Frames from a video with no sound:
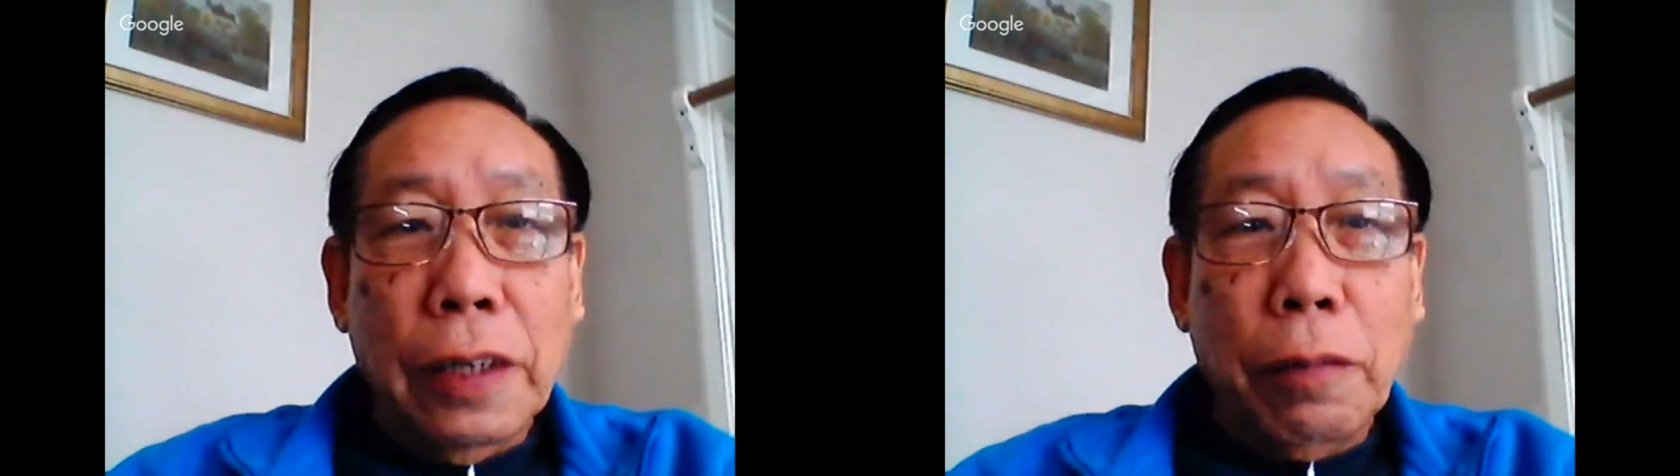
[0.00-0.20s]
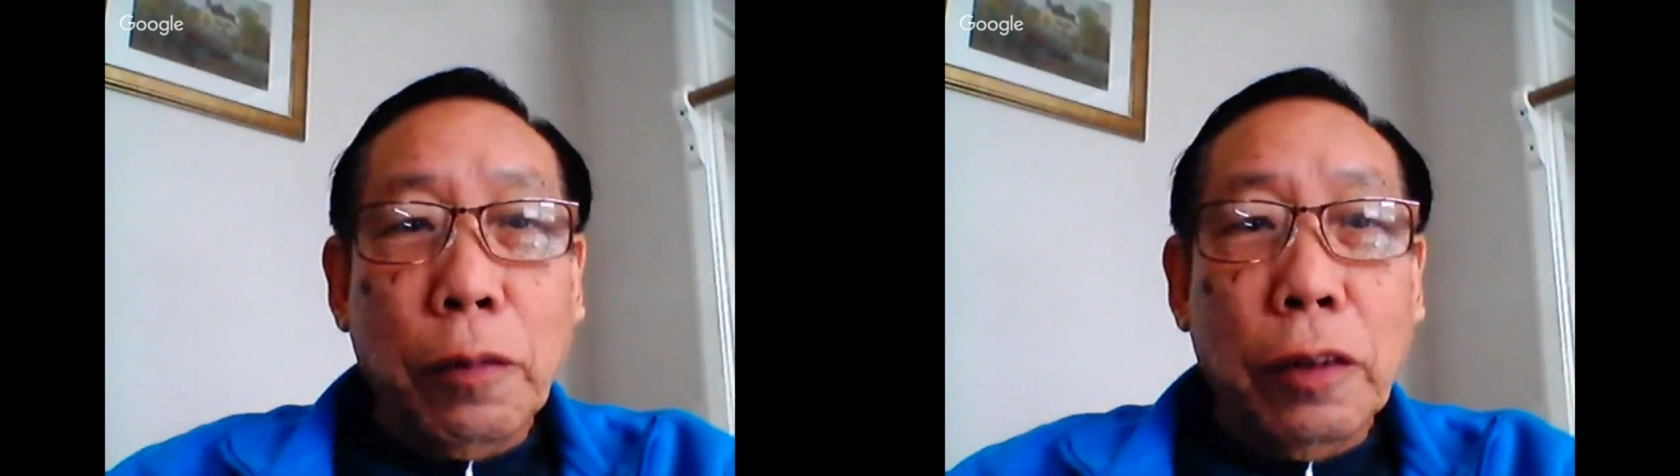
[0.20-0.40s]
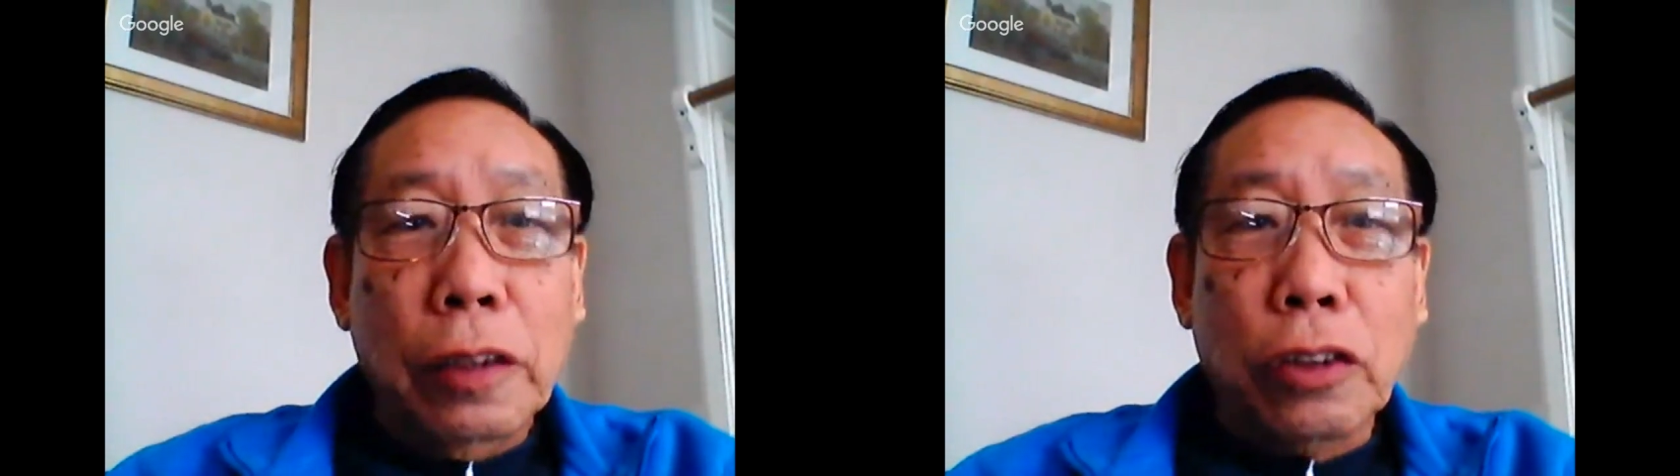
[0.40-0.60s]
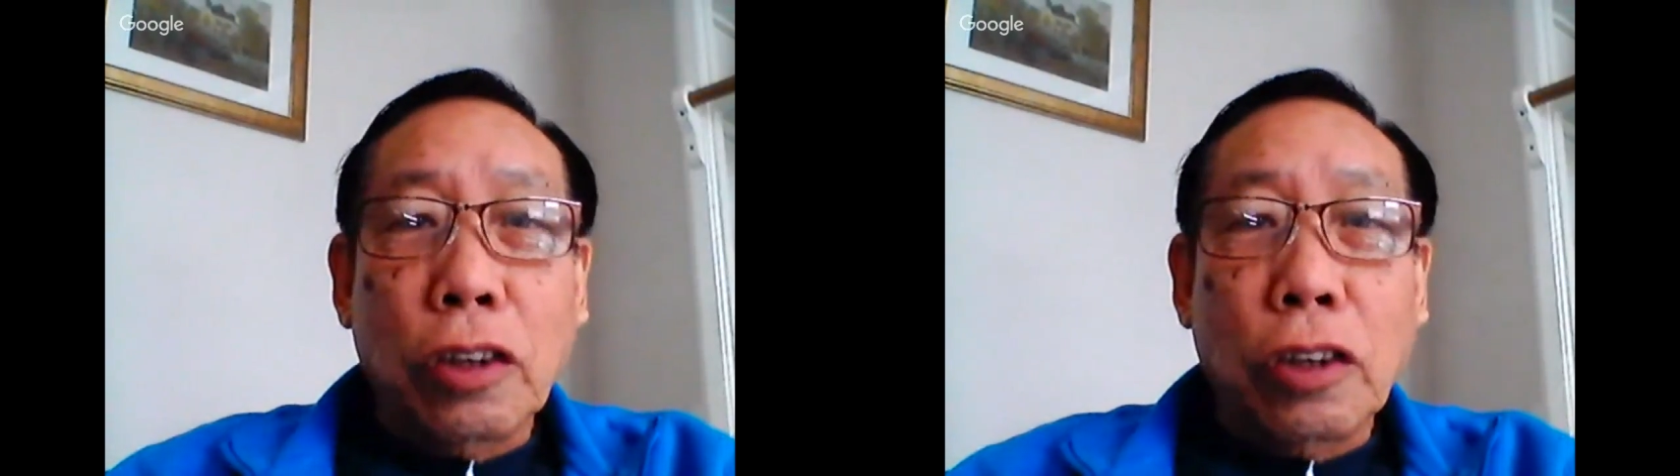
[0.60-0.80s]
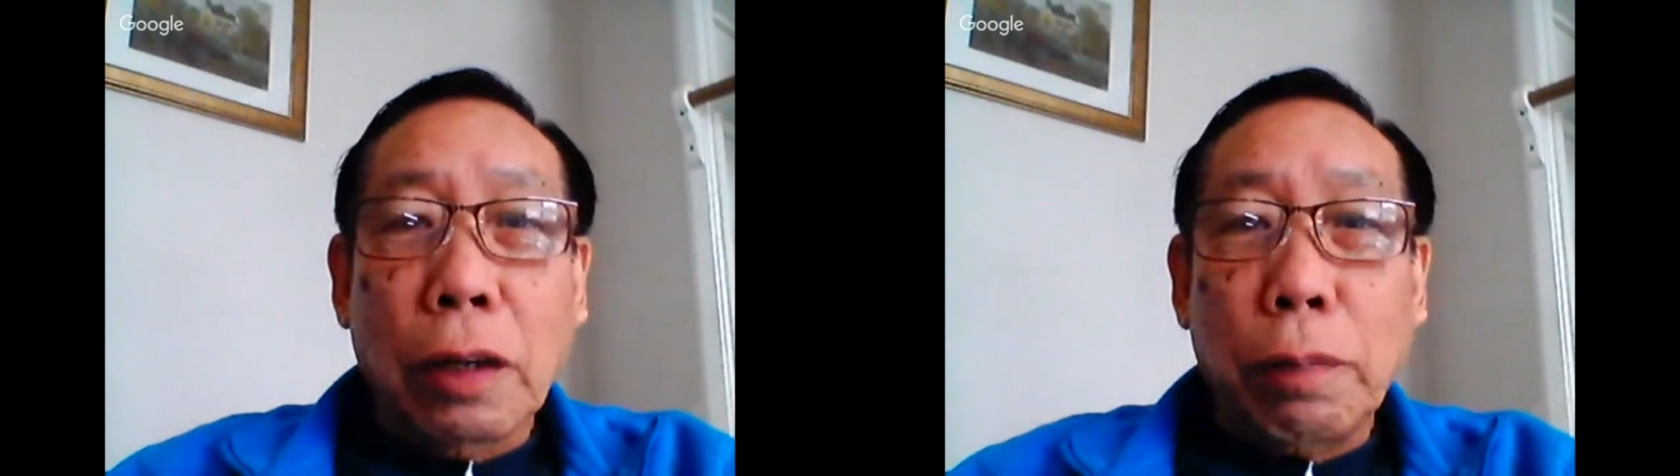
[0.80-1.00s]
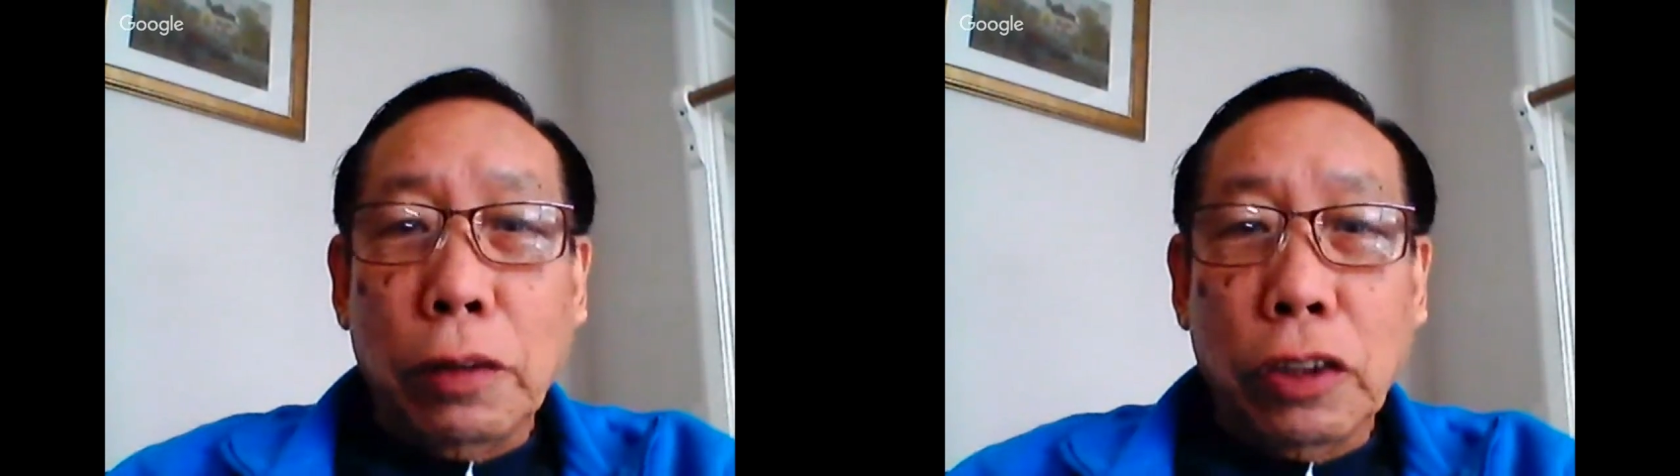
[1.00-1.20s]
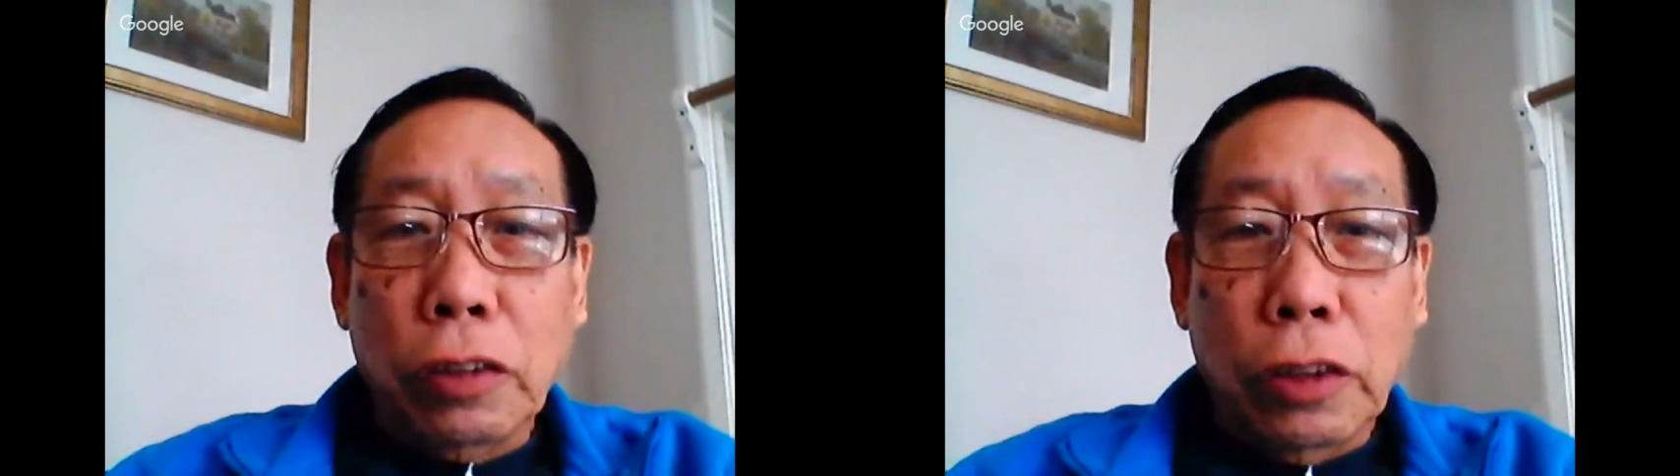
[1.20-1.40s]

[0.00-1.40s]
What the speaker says: What I'm going to talk about